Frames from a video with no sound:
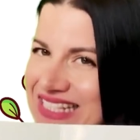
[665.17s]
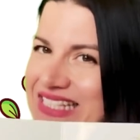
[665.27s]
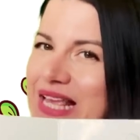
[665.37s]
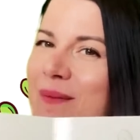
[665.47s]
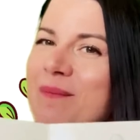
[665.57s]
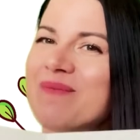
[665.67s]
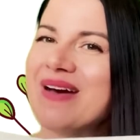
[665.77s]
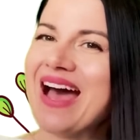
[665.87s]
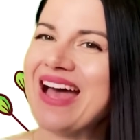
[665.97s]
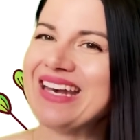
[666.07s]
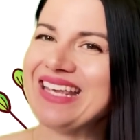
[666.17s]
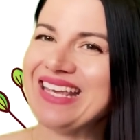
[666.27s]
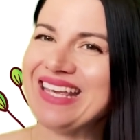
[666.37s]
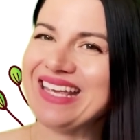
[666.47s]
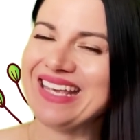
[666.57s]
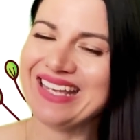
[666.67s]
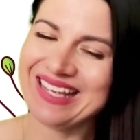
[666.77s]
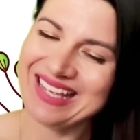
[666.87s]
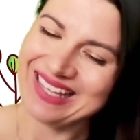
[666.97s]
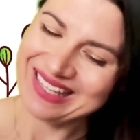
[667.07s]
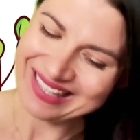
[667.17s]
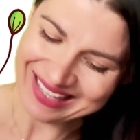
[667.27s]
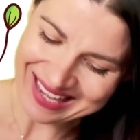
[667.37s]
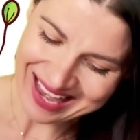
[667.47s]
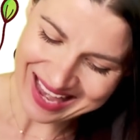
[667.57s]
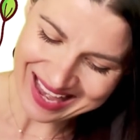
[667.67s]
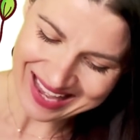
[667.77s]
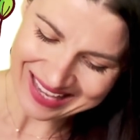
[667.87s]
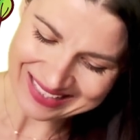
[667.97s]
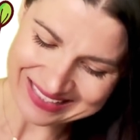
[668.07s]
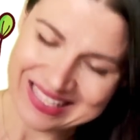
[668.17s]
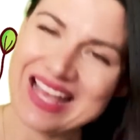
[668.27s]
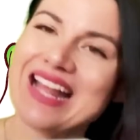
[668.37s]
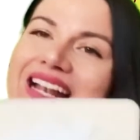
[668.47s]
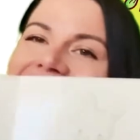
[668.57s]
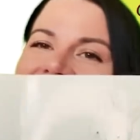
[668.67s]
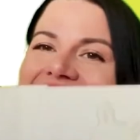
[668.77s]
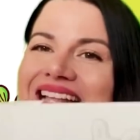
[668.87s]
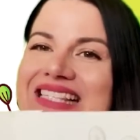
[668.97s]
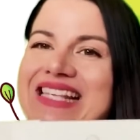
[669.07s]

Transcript: is a bunny. Yes, let's